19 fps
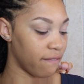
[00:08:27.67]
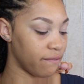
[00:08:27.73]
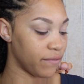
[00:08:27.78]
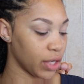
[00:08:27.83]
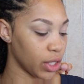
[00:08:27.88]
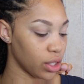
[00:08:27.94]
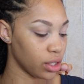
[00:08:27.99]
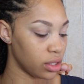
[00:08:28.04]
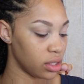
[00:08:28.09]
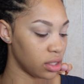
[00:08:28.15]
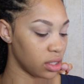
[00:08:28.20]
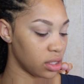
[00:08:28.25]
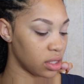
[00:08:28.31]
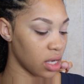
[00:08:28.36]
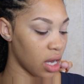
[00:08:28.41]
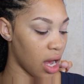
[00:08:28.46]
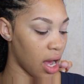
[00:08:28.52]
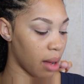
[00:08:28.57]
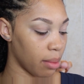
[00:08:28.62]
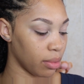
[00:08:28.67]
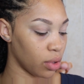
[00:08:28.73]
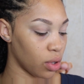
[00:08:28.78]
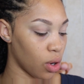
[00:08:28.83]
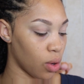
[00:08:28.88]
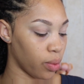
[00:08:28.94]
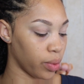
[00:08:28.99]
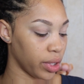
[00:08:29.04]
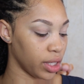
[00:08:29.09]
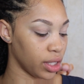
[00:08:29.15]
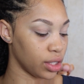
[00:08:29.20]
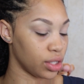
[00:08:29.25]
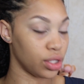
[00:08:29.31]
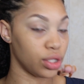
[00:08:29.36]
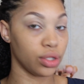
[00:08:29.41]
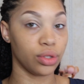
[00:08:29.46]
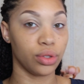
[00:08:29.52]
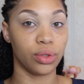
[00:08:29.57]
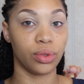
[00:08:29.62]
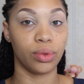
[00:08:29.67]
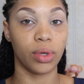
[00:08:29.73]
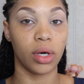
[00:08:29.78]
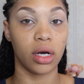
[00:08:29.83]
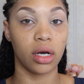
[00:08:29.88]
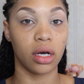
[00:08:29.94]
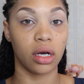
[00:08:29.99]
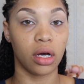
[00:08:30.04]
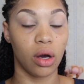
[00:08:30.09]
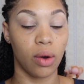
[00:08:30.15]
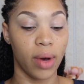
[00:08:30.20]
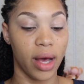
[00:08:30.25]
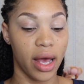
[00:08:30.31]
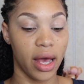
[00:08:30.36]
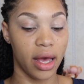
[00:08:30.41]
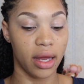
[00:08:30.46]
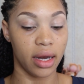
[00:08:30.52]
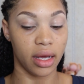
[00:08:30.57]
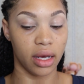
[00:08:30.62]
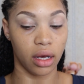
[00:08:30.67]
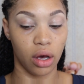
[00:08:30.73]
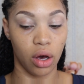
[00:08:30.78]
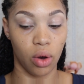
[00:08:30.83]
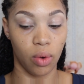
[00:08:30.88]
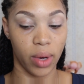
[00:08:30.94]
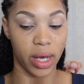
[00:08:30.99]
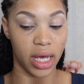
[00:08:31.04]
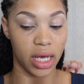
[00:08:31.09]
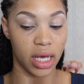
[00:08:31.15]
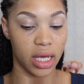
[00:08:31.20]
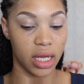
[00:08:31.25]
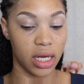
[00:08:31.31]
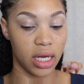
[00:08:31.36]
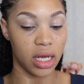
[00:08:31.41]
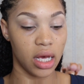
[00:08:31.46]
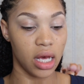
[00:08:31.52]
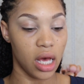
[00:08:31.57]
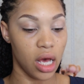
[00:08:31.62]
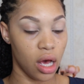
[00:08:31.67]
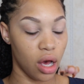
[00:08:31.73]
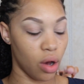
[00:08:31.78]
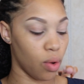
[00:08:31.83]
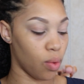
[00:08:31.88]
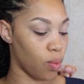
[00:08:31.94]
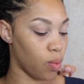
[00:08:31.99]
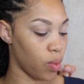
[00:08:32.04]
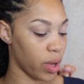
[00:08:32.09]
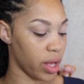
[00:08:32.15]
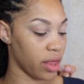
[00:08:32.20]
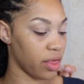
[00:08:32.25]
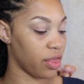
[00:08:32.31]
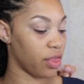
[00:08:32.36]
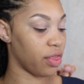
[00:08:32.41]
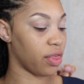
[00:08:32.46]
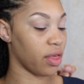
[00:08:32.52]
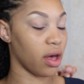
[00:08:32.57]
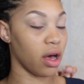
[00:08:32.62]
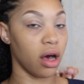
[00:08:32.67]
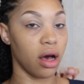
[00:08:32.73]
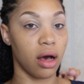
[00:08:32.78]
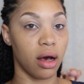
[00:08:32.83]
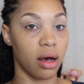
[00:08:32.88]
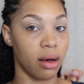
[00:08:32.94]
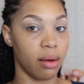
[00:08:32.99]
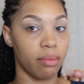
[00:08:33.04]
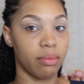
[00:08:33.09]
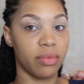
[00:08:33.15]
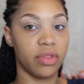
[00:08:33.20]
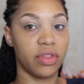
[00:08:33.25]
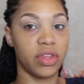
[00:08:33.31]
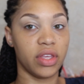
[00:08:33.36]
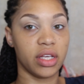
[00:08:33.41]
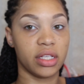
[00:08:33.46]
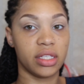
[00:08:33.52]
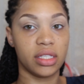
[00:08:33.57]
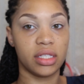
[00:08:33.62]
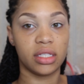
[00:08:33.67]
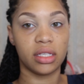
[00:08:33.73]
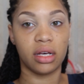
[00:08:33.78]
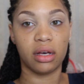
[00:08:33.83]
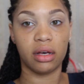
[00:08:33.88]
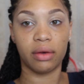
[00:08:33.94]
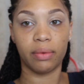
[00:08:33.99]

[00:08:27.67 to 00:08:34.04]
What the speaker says: first I'm going to go ahead and go in with this